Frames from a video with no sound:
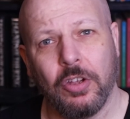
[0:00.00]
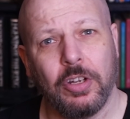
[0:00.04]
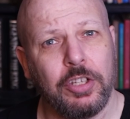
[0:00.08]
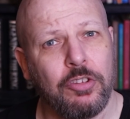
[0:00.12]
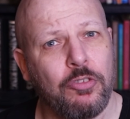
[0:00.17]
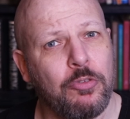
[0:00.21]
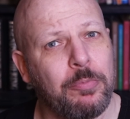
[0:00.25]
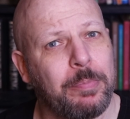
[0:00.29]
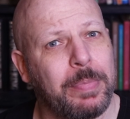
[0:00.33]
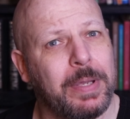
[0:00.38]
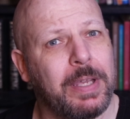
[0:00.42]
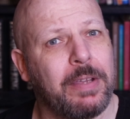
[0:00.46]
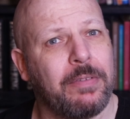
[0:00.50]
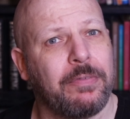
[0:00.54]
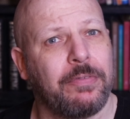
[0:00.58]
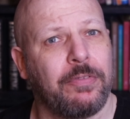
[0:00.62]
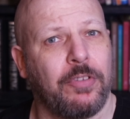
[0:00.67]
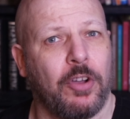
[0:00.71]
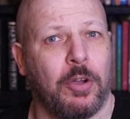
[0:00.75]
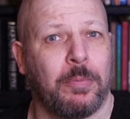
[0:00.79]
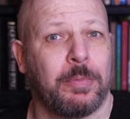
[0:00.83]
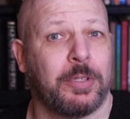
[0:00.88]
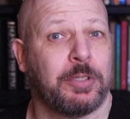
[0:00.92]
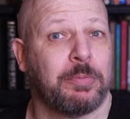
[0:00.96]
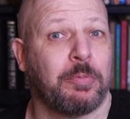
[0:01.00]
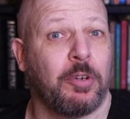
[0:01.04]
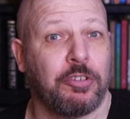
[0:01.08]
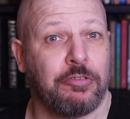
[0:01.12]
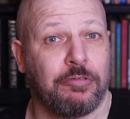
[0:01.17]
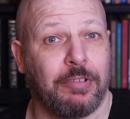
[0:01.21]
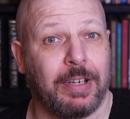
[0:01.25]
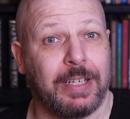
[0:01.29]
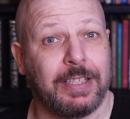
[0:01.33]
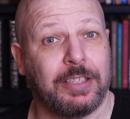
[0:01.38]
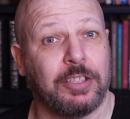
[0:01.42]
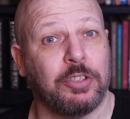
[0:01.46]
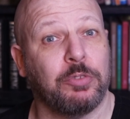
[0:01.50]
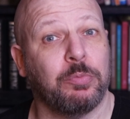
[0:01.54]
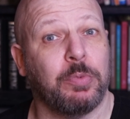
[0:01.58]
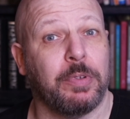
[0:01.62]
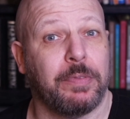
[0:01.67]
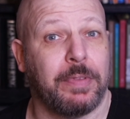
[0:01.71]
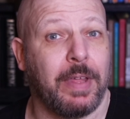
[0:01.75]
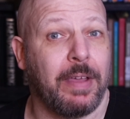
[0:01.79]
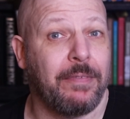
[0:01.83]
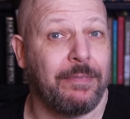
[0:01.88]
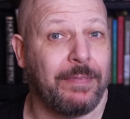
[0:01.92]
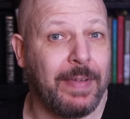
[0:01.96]
early European farmers migrated
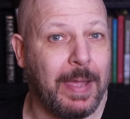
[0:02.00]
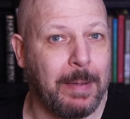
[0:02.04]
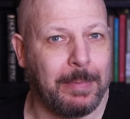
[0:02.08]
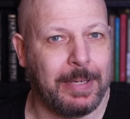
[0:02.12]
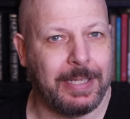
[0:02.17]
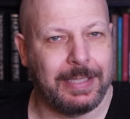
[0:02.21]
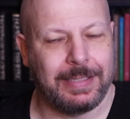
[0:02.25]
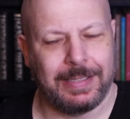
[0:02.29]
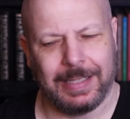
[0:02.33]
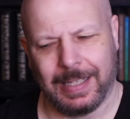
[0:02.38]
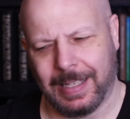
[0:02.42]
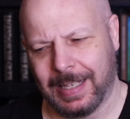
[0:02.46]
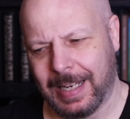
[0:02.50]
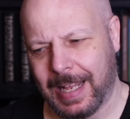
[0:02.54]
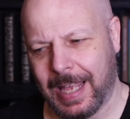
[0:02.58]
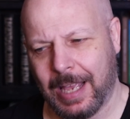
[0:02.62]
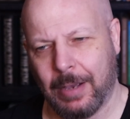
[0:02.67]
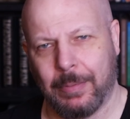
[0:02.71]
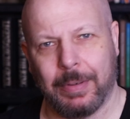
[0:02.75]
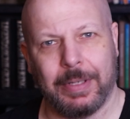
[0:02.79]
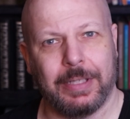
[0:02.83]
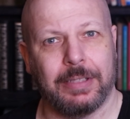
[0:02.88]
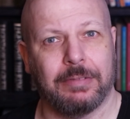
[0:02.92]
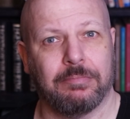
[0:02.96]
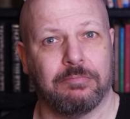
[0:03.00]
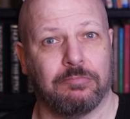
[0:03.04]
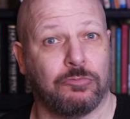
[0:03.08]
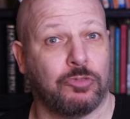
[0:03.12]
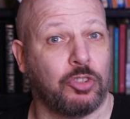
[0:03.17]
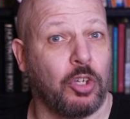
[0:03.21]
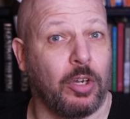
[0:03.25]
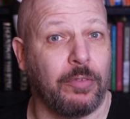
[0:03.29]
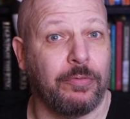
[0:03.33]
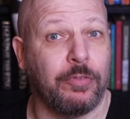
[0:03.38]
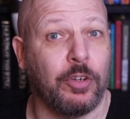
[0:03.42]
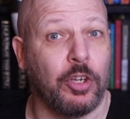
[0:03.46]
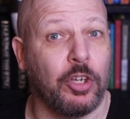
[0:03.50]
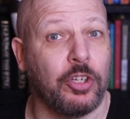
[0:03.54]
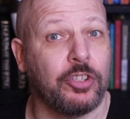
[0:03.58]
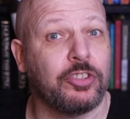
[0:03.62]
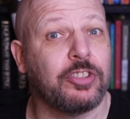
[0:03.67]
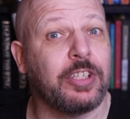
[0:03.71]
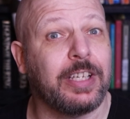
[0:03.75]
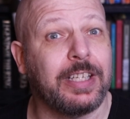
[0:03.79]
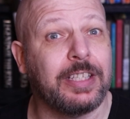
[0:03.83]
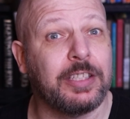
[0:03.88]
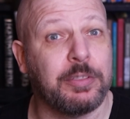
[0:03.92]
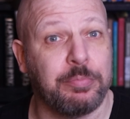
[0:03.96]
with their families, allowing
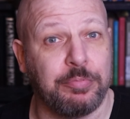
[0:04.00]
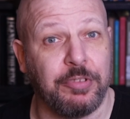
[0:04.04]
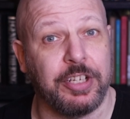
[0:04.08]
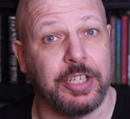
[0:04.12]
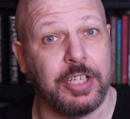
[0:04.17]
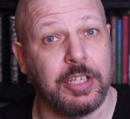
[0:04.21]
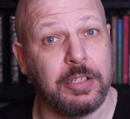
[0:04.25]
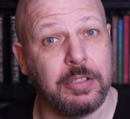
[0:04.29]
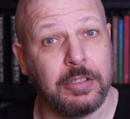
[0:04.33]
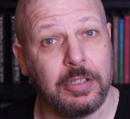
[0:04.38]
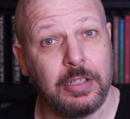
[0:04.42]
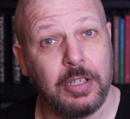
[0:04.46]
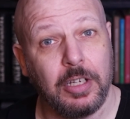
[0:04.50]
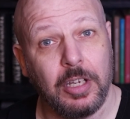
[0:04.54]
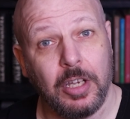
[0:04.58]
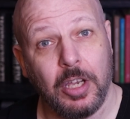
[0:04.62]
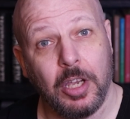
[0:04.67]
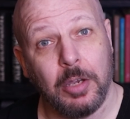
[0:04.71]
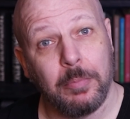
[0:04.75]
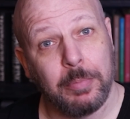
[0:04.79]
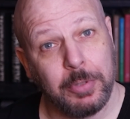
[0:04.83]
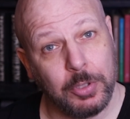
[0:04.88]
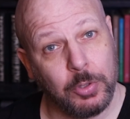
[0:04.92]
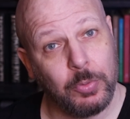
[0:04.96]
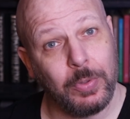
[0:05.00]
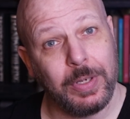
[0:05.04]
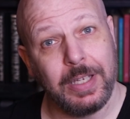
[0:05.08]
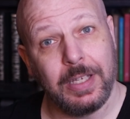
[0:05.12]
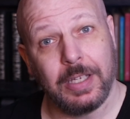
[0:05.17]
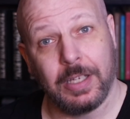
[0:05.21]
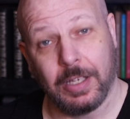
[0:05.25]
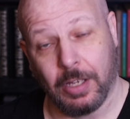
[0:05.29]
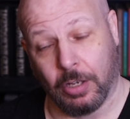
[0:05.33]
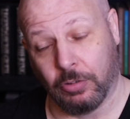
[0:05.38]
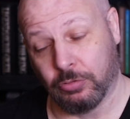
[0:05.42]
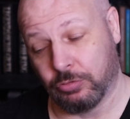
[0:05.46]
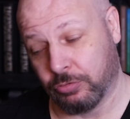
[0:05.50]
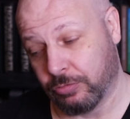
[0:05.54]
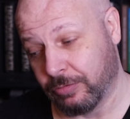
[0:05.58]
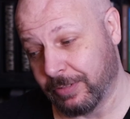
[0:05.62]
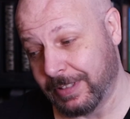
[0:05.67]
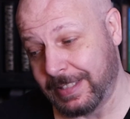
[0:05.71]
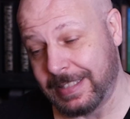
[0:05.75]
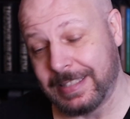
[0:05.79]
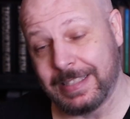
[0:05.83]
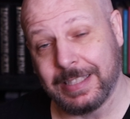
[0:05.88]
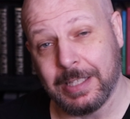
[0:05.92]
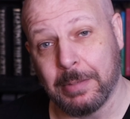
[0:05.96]
diverse interbreeding between
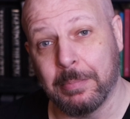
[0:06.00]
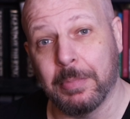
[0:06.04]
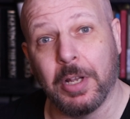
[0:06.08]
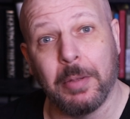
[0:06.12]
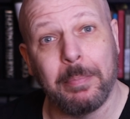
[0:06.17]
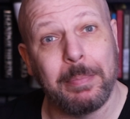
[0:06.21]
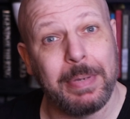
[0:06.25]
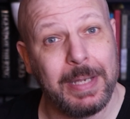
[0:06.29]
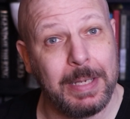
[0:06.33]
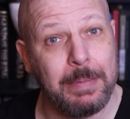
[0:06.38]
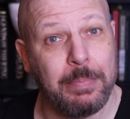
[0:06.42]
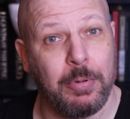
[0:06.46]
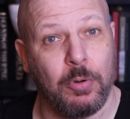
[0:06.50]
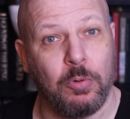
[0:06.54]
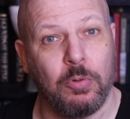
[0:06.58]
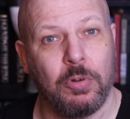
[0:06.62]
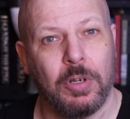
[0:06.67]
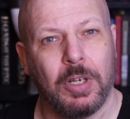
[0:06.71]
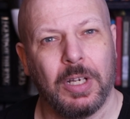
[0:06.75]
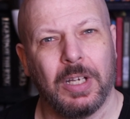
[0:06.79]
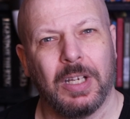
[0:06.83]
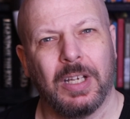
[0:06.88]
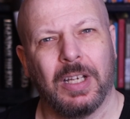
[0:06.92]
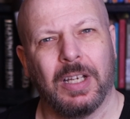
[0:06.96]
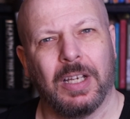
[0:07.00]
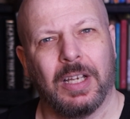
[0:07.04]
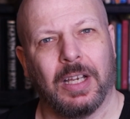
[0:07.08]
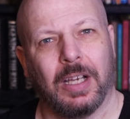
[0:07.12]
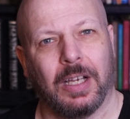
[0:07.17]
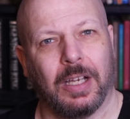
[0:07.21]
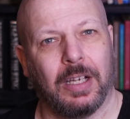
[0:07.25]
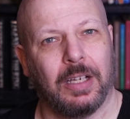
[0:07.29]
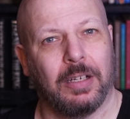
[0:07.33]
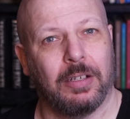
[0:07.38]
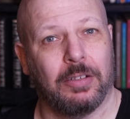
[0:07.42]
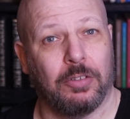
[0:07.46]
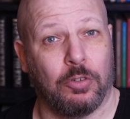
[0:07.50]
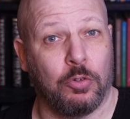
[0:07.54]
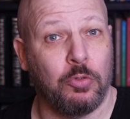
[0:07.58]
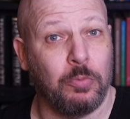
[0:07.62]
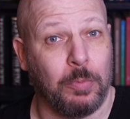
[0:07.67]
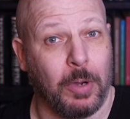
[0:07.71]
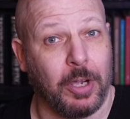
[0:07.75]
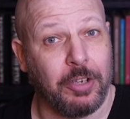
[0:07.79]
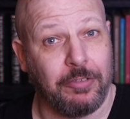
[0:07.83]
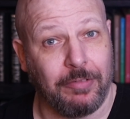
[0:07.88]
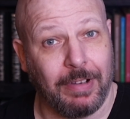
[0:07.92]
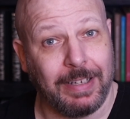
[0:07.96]
culturally similar people who
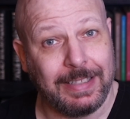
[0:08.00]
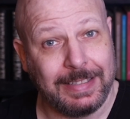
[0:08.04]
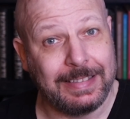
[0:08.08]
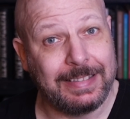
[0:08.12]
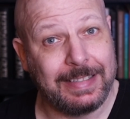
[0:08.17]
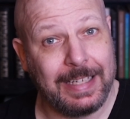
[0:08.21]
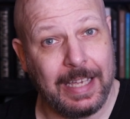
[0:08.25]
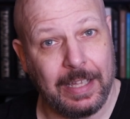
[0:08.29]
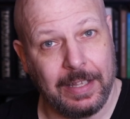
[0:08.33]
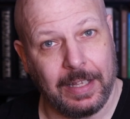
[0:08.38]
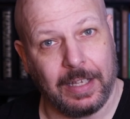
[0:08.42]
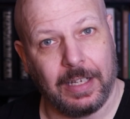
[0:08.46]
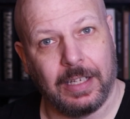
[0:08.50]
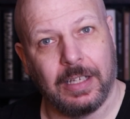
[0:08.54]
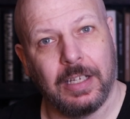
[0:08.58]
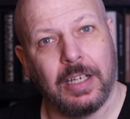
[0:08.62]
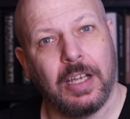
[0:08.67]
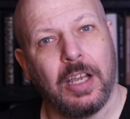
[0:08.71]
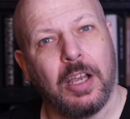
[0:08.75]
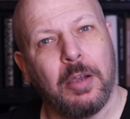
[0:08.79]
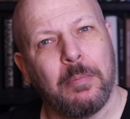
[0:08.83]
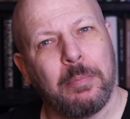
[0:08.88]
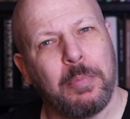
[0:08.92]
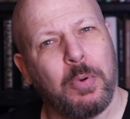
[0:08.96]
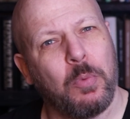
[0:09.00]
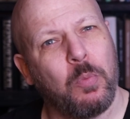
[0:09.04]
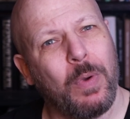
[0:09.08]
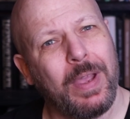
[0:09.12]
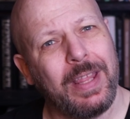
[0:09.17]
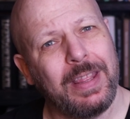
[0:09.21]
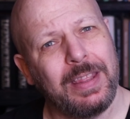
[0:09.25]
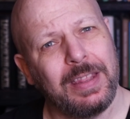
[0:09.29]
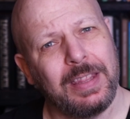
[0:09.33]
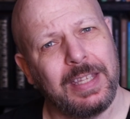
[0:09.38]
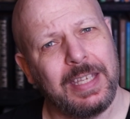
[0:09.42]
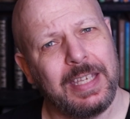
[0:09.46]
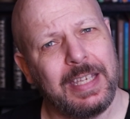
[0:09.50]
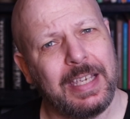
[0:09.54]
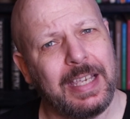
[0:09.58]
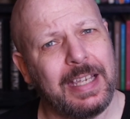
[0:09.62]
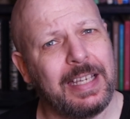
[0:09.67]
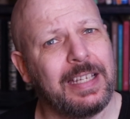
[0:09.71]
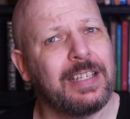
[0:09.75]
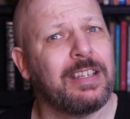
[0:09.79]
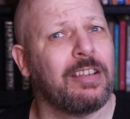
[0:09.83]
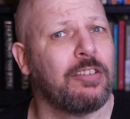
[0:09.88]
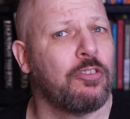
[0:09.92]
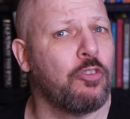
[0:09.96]
migrated together. But when the
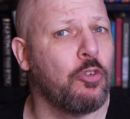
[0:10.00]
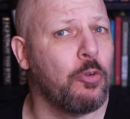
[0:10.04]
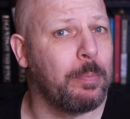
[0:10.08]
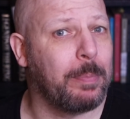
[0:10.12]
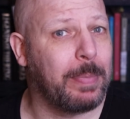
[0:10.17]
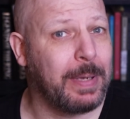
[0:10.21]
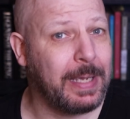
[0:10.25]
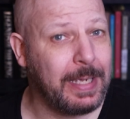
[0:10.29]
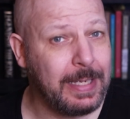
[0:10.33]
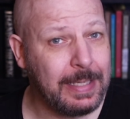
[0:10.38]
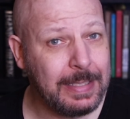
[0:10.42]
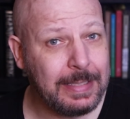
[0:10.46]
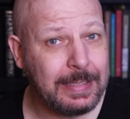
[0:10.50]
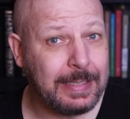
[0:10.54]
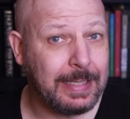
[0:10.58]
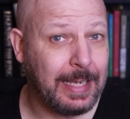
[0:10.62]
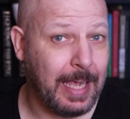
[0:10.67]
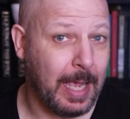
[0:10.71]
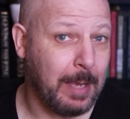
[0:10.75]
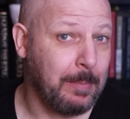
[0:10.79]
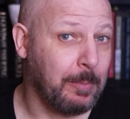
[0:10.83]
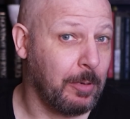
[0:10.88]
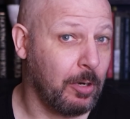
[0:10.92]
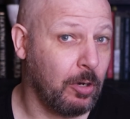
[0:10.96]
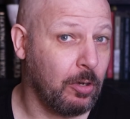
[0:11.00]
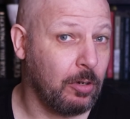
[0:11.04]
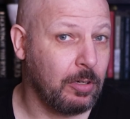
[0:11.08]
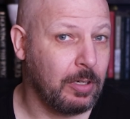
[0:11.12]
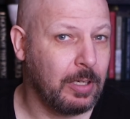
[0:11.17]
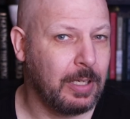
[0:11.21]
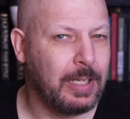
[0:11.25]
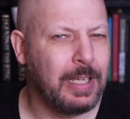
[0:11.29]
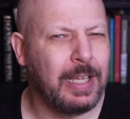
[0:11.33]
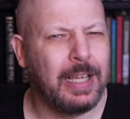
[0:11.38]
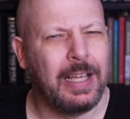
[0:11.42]
Indo-Europeans came along,